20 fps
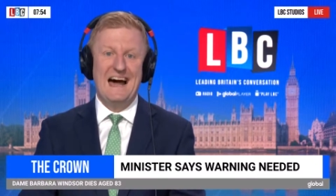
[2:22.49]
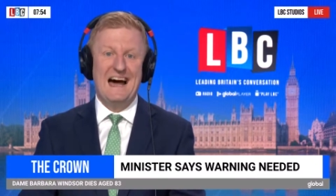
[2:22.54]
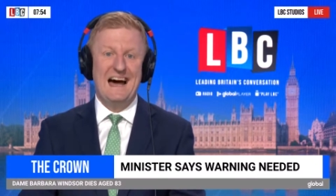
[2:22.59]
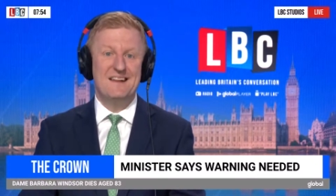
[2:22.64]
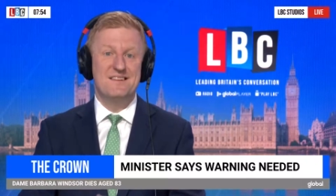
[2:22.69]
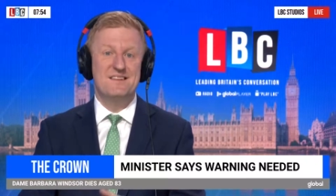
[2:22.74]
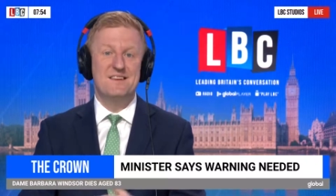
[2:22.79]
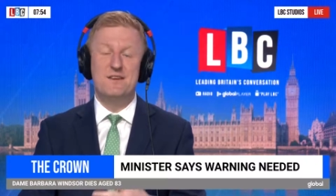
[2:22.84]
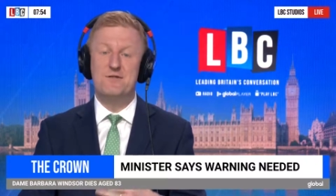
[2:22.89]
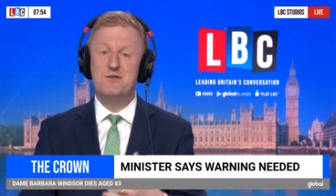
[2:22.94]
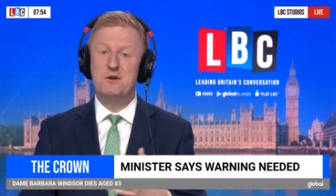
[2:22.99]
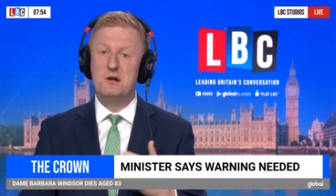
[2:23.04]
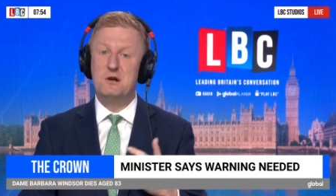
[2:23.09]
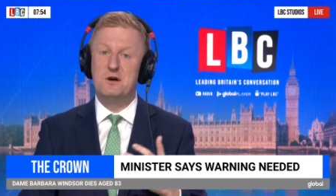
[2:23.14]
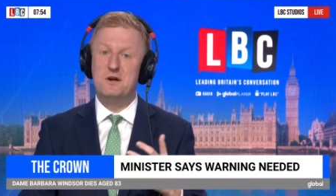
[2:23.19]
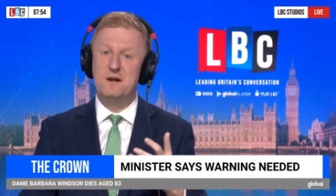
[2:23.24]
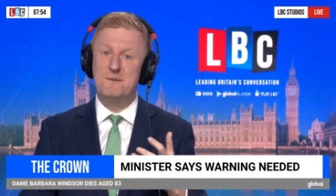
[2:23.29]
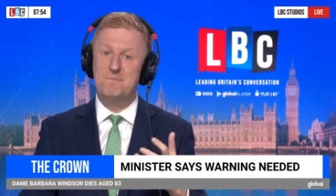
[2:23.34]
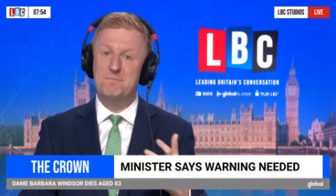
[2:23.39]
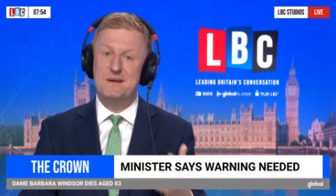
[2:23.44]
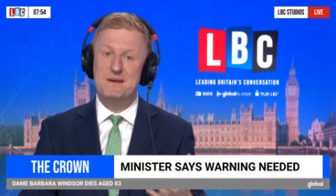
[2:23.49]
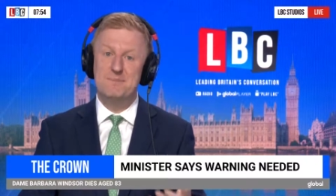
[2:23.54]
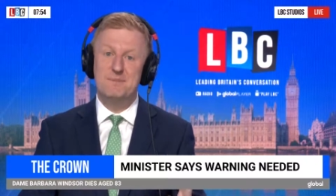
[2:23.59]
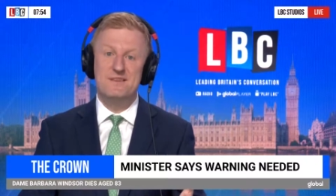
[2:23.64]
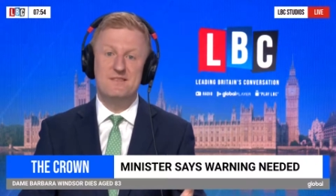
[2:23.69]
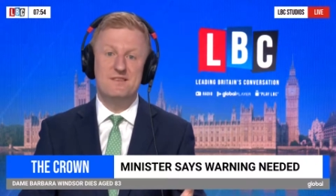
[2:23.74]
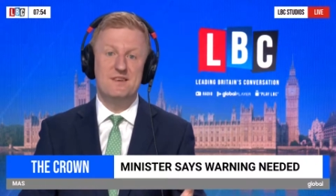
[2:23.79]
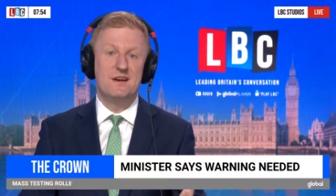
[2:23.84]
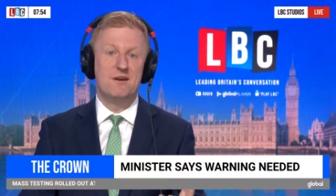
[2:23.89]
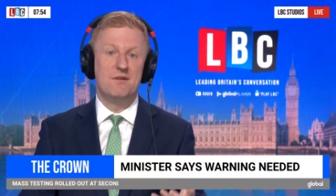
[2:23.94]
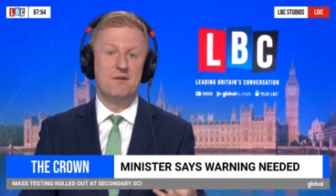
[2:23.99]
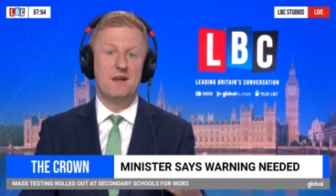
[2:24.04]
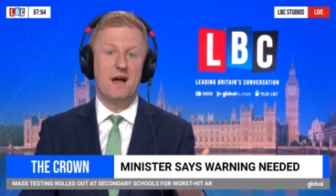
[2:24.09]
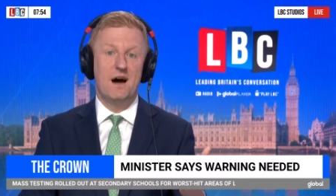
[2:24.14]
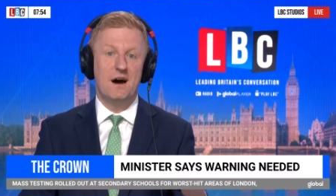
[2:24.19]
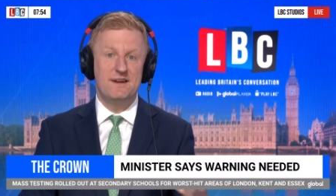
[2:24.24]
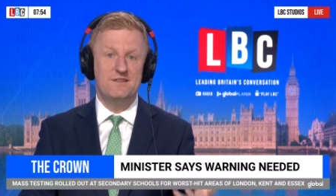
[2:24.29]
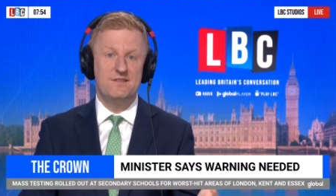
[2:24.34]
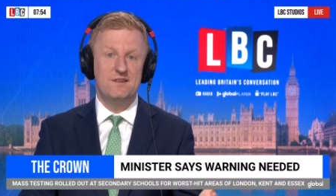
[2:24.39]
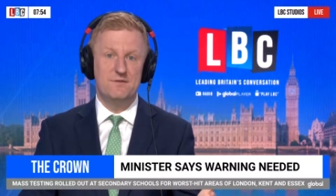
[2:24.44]
And if you look at a BBC or an
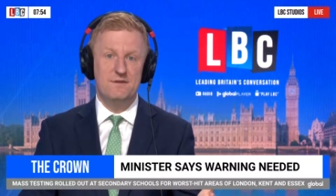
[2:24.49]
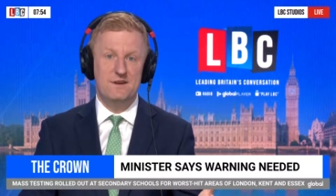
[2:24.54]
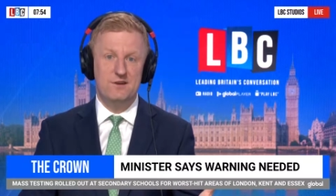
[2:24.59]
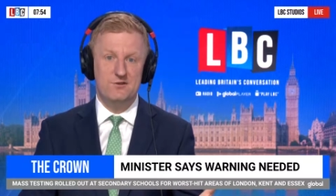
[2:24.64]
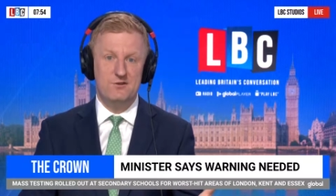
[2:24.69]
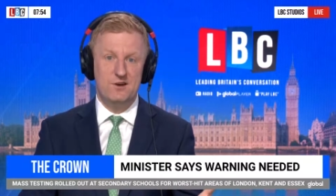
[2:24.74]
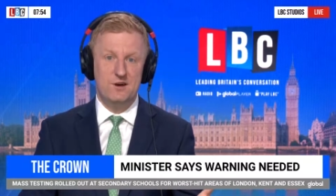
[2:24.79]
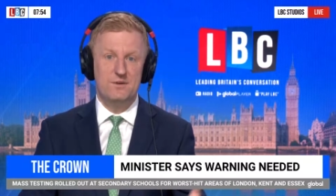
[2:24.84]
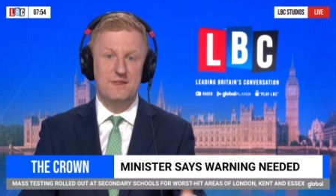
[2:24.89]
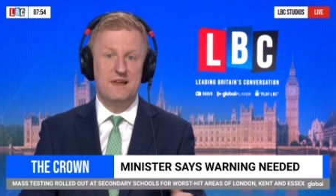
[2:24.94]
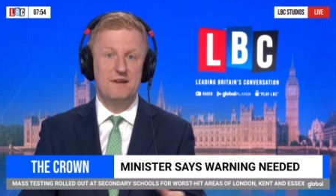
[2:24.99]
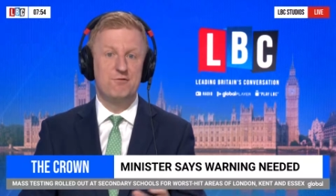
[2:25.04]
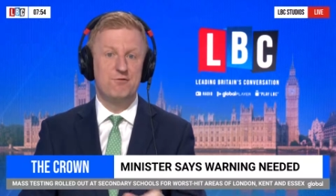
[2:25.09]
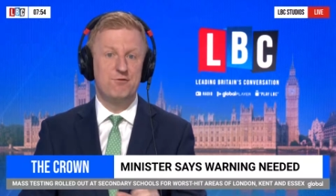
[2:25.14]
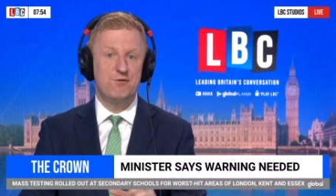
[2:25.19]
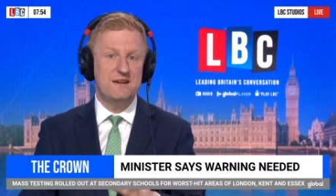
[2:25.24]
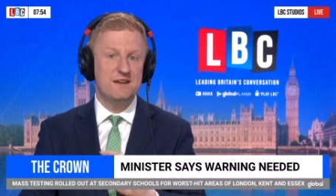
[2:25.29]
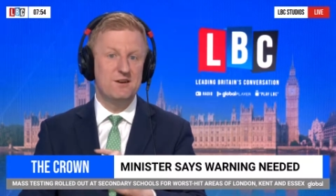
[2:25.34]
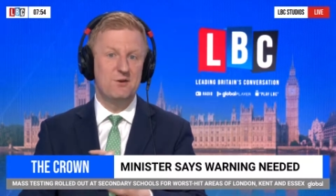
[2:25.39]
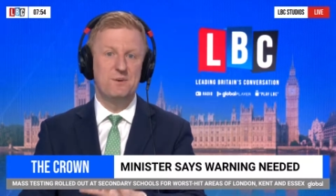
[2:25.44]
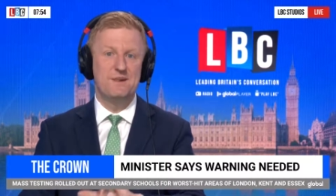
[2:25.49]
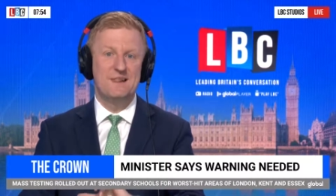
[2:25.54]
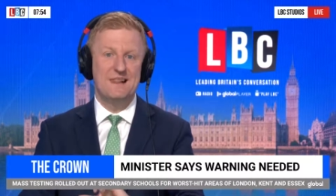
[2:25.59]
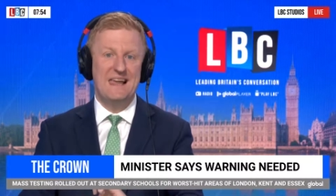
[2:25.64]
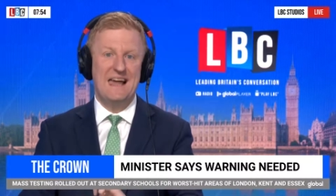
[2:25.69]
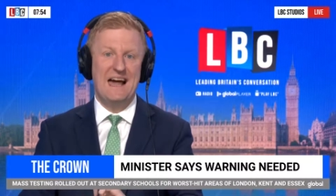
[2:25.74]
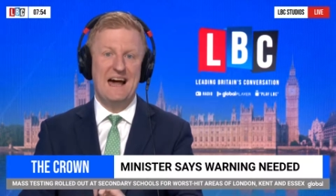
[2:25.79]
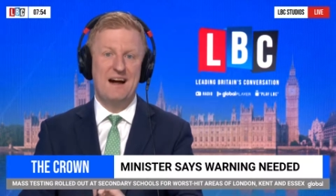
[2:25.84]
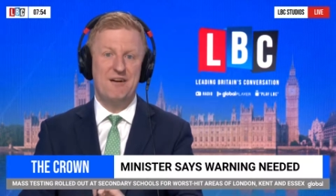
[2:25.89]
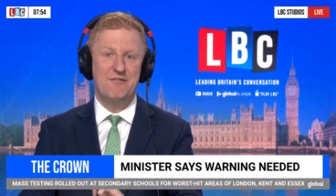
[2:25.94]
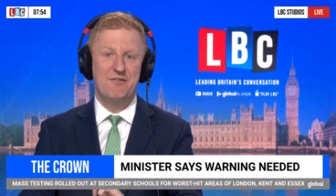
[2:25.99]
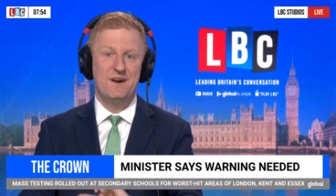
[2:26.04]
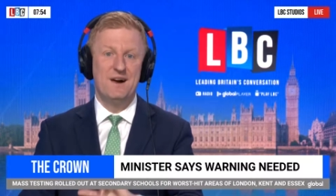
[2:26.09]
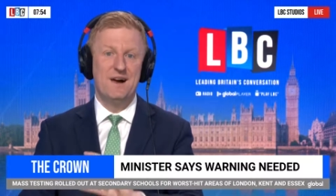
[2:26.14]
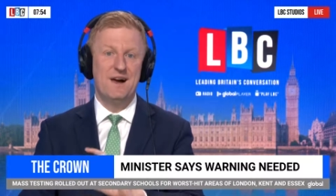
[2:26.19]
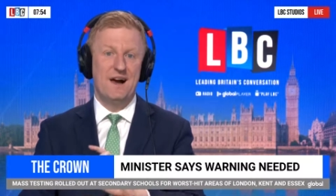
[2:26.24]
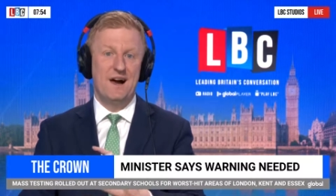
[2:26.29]
ITV show, they frequently have